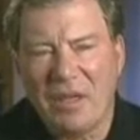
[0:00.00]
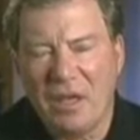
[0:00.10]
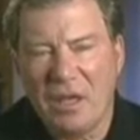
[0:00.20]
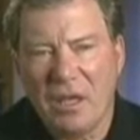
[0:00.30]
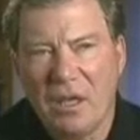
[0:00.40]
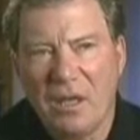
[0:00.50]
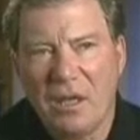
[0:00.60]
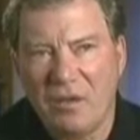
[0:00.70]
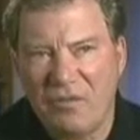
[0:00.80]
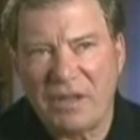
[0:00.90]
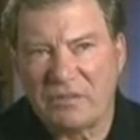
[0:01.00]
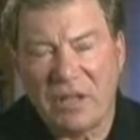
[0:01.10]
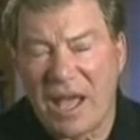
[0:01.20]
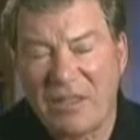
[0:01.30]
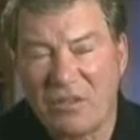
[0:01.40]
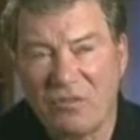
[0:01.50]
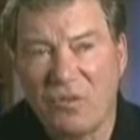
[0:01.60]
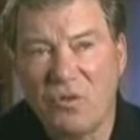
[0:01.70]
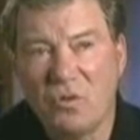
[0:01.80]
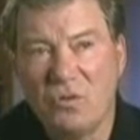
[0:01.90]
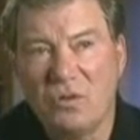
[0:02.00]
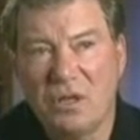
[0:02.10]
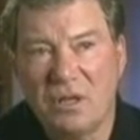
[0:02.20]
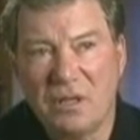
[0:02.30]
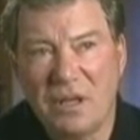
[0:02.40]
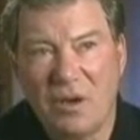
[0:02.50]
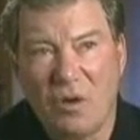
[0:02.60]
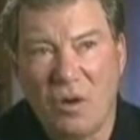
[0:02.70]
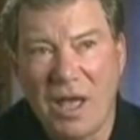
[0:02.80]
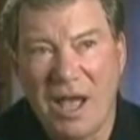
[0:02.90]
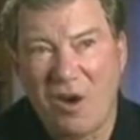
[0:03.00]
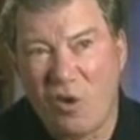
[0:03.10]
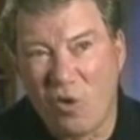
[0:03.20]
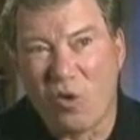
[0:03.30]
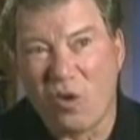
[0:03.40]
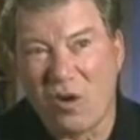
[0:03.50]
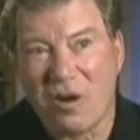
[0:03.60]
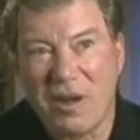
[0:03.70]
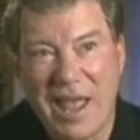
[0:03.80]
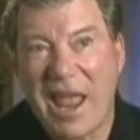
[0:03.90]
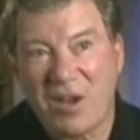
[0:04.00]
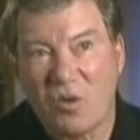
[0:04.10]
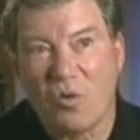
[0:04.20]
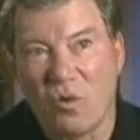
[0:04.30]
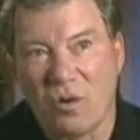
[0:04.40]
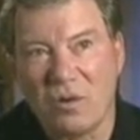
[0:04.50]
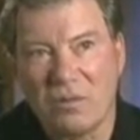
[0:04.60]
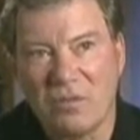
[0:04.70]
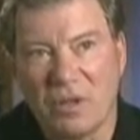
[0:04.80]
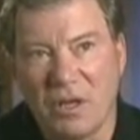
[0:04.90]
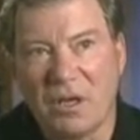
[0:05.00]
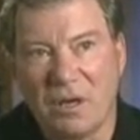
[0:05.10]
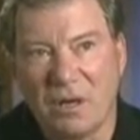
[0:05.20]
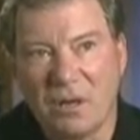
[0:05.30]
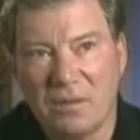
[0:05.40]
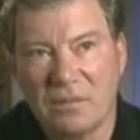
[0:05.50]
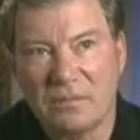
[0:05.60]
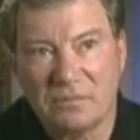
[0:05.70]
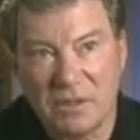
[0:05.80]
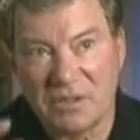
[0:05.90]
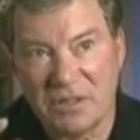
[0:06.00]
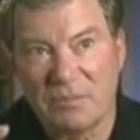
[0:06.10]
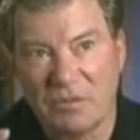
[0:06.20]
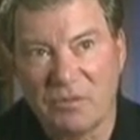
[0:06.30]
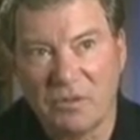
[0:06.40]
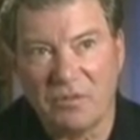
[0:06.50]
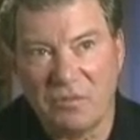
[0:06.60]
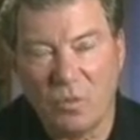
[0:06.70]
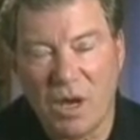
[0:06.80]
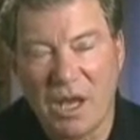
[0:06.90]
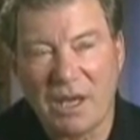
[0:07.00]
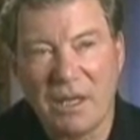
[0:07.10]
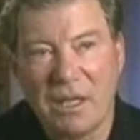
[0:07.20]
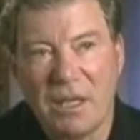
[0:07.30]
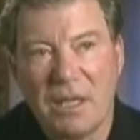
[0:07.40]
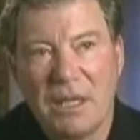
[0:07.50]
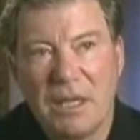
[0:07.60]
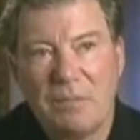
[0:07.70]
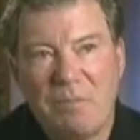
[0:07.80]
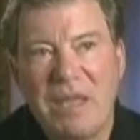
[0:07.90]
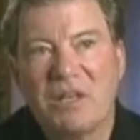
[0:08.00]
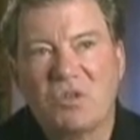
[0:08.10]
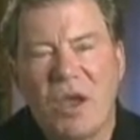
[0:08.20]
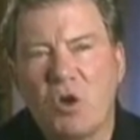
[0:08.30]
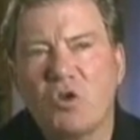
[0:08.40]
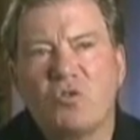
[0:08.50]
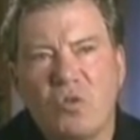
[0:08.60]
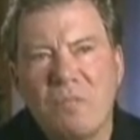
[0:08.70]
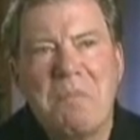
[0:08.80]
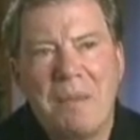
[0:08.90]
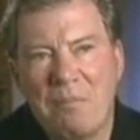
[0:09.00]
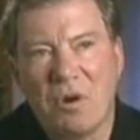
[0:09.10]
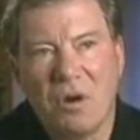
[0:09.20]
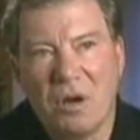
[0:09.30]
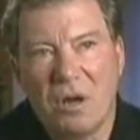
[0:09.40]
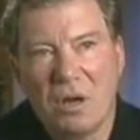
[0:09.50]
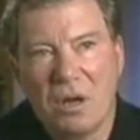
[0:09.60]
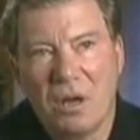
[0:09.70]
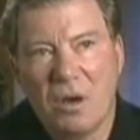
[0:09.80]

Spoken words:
and the effect of either the food or the liquor, the thimbleful of wine, made it so I couldn't remember